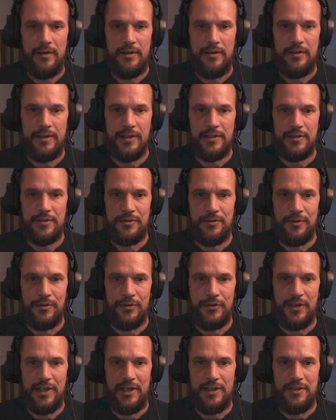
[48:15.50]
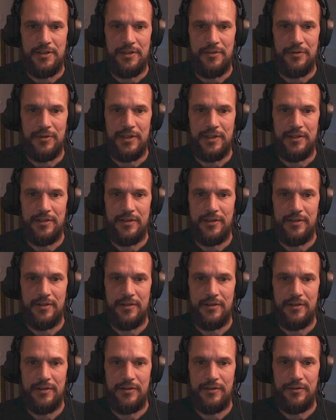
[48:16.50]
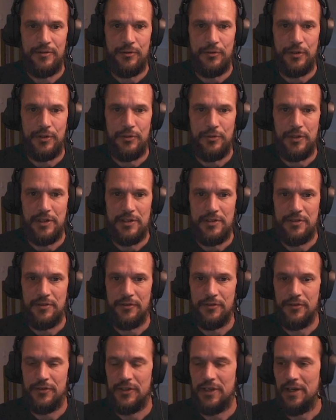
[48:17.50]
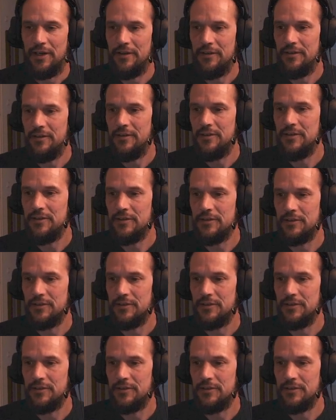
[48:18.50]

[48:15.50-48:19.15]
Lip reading: That's called add unit to units on tile.